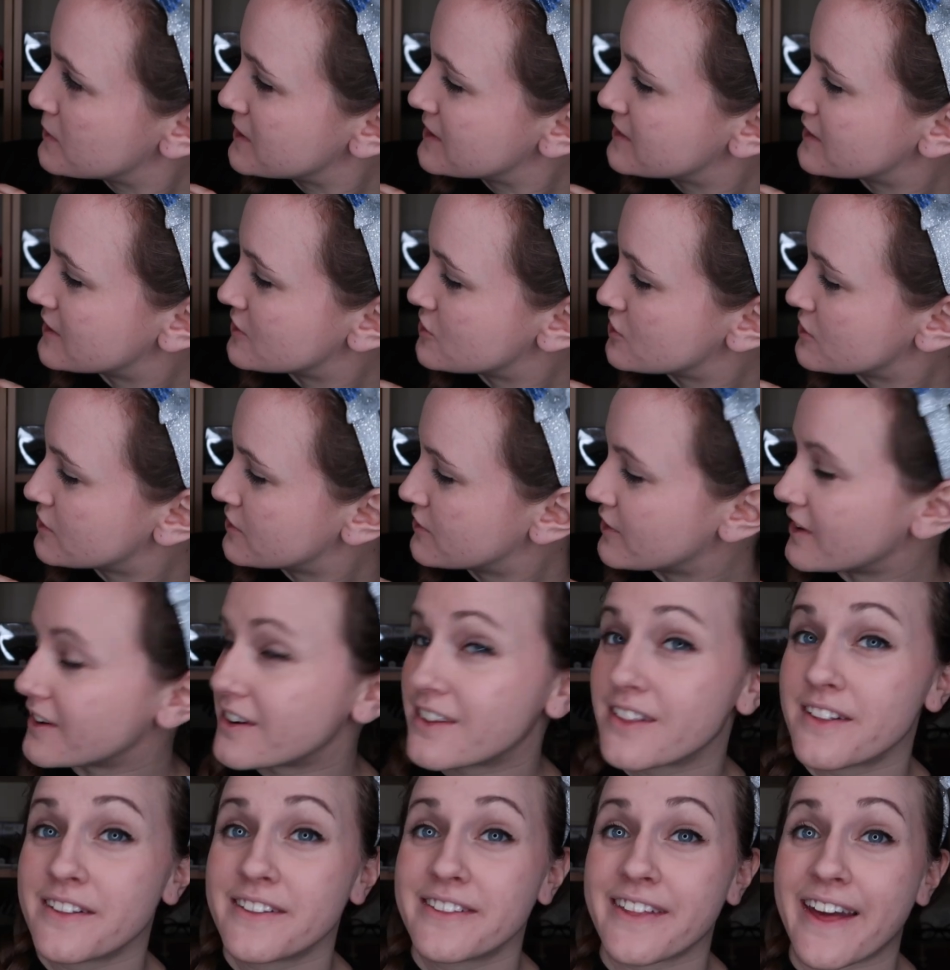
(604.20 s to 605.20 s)
be such a
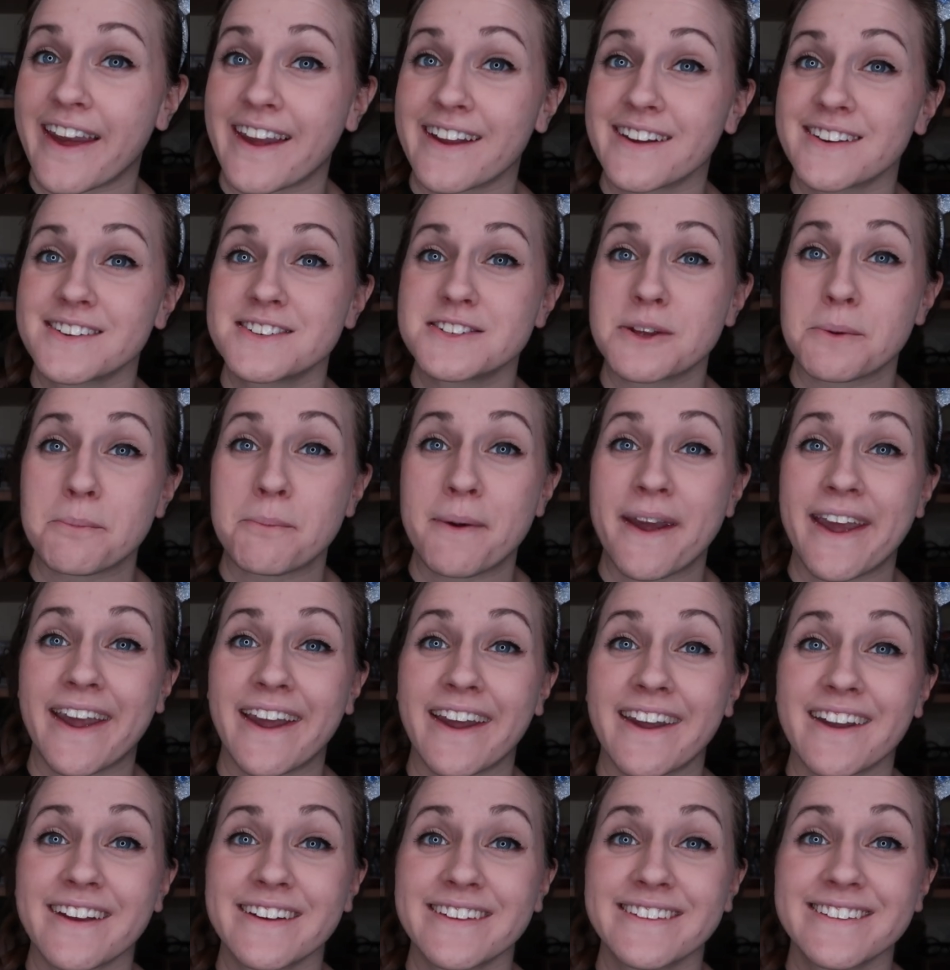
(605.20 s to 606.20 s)
fun thing to
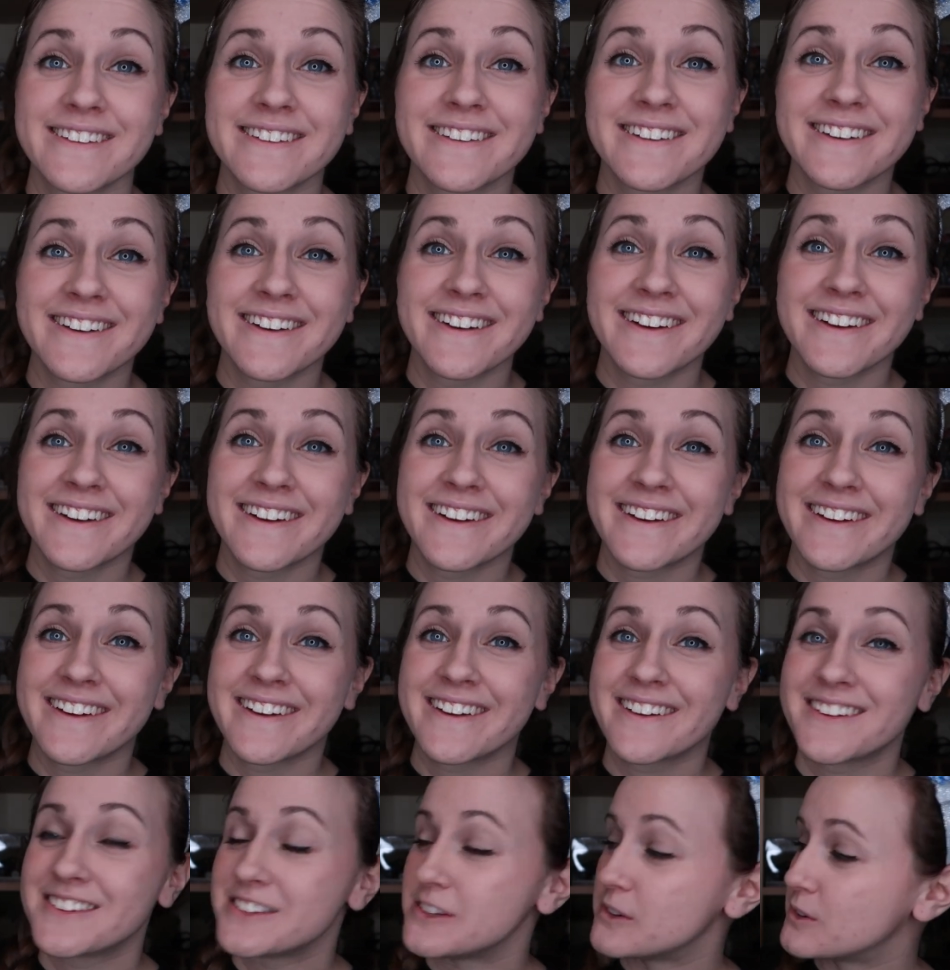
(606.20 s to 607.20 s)
paint.
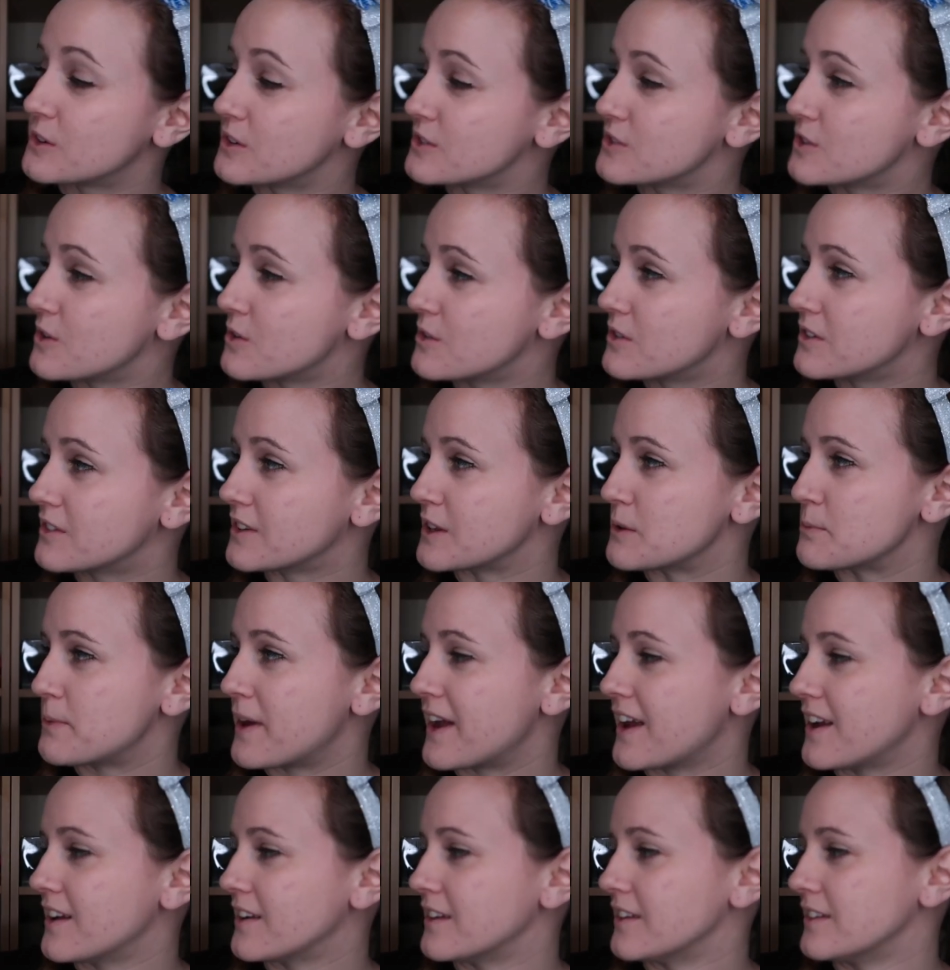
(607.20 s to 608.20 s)
You can totally
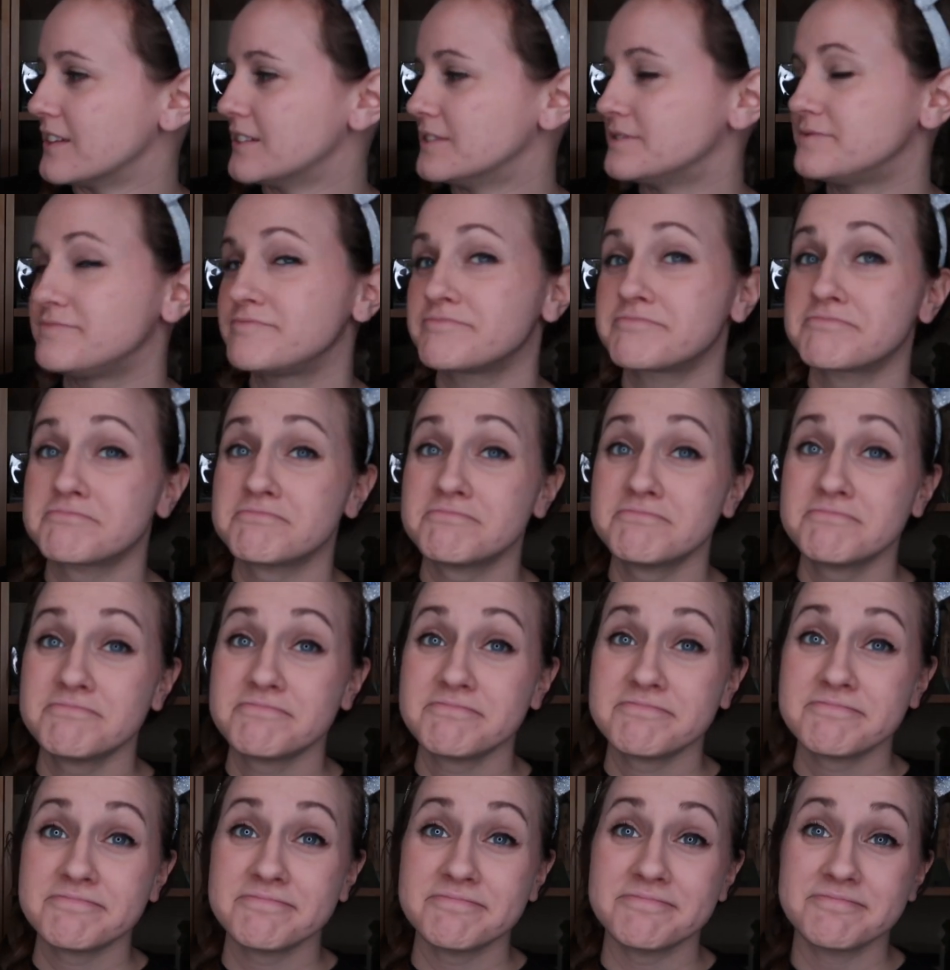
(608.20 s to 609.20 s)
paint it.
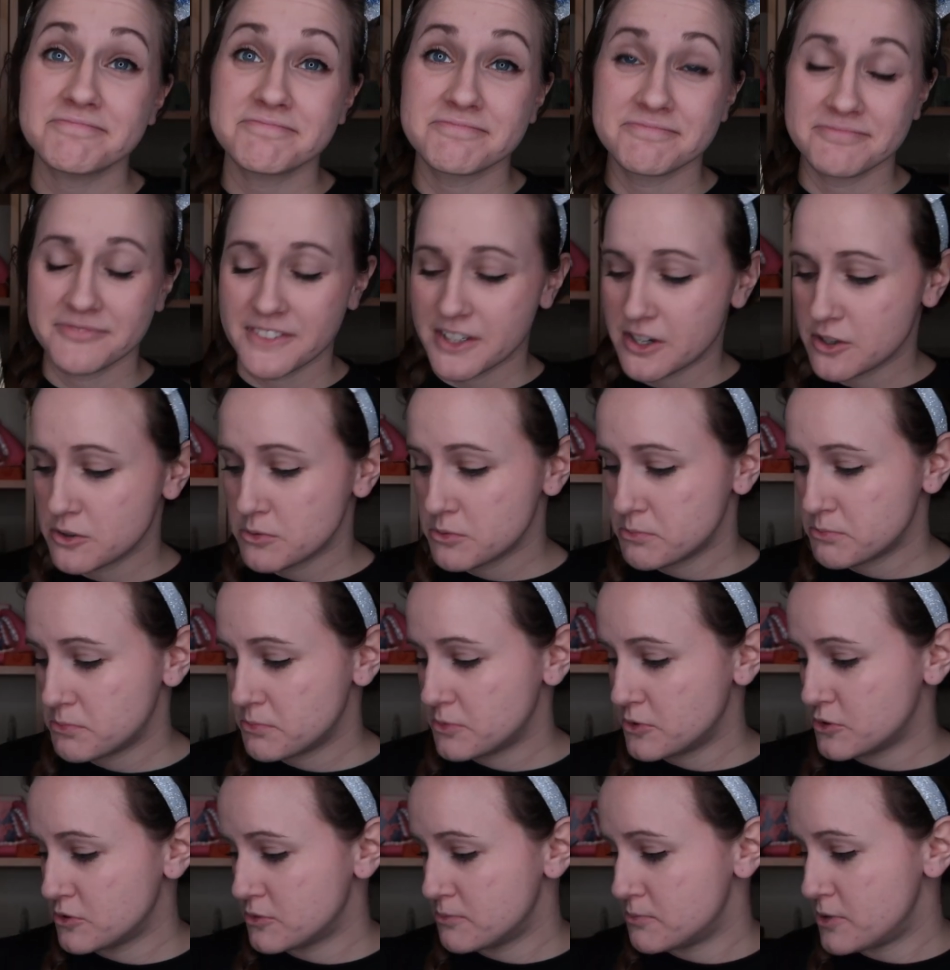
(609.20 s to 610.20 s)
Oh,
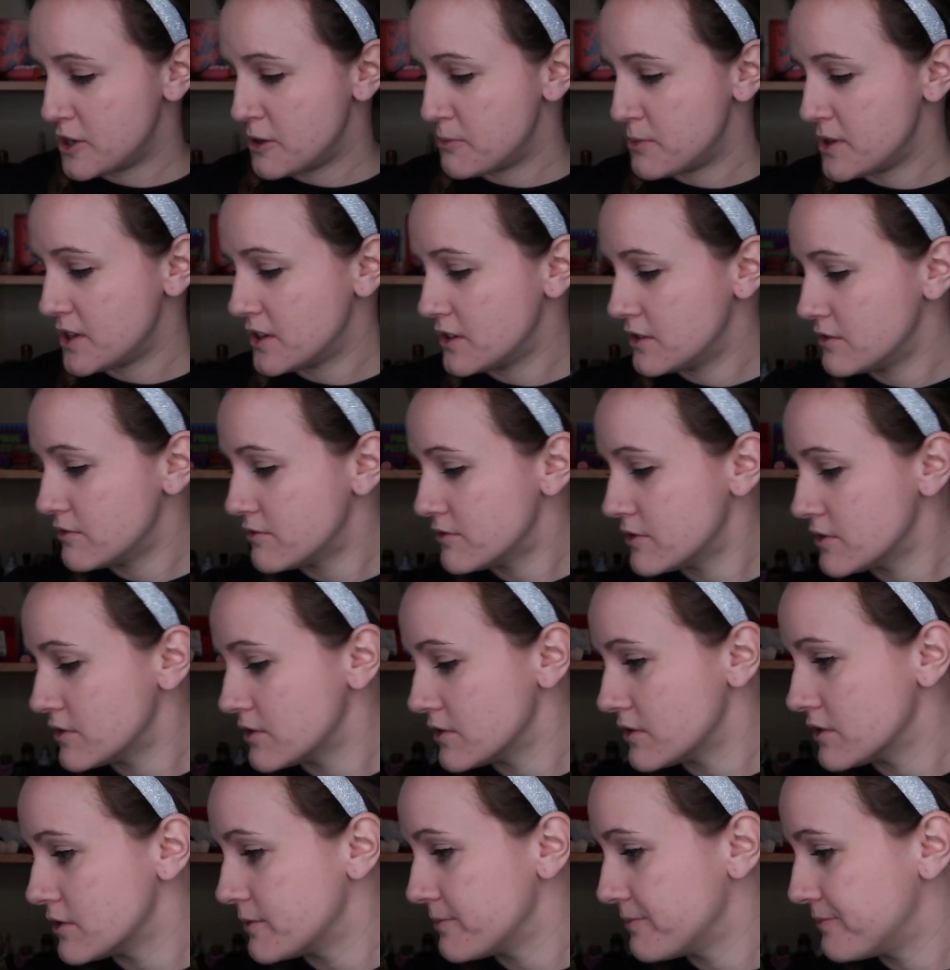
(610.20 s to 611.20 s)
little baby
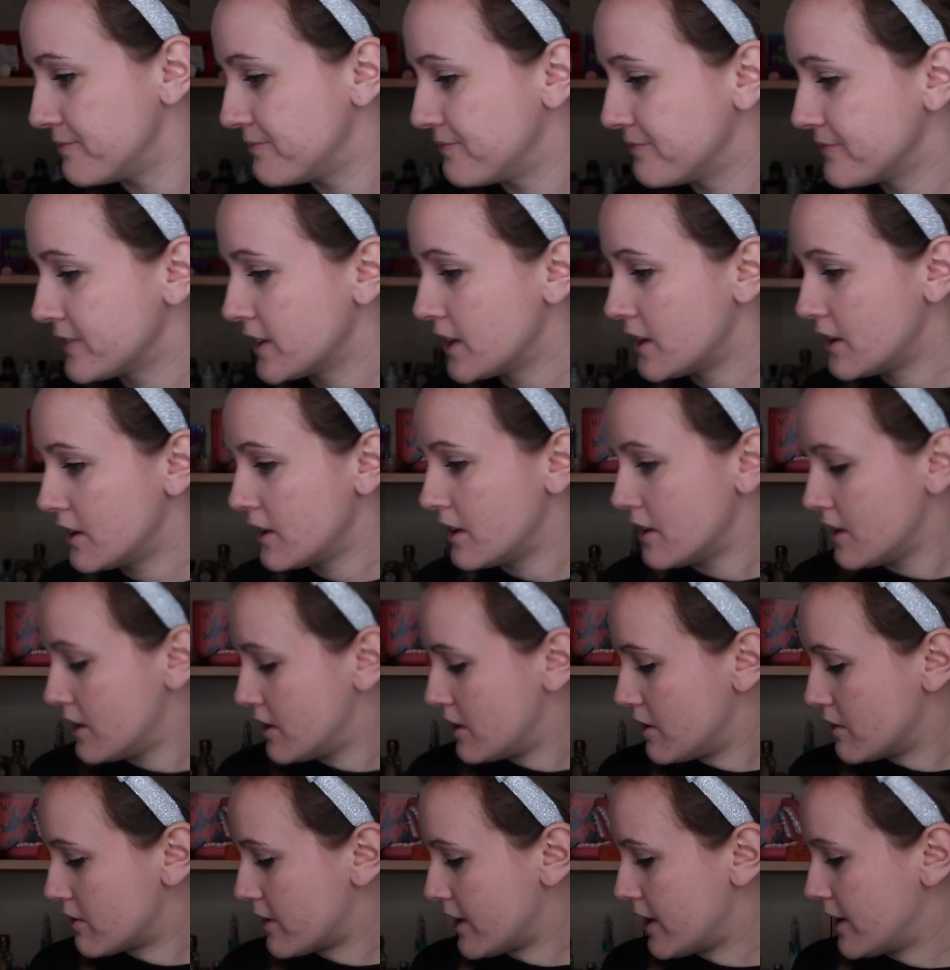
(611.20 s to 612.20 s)
Nestler.
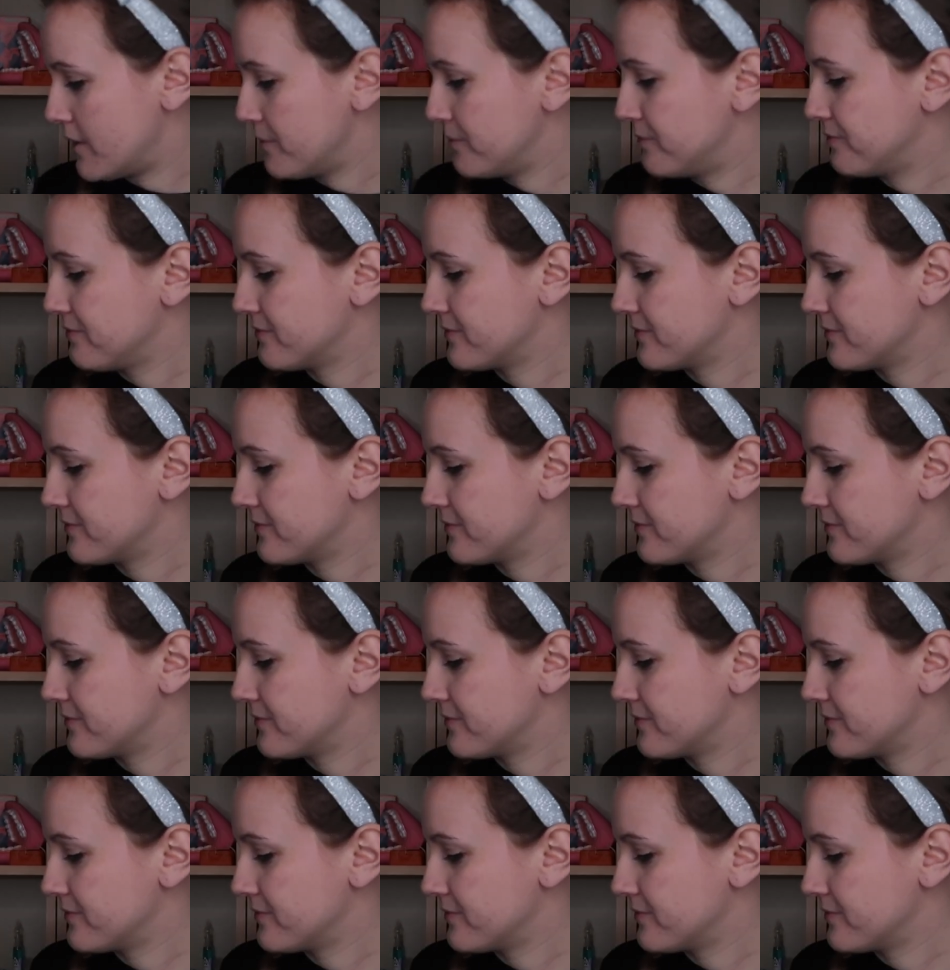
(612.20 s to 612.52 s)
Okay,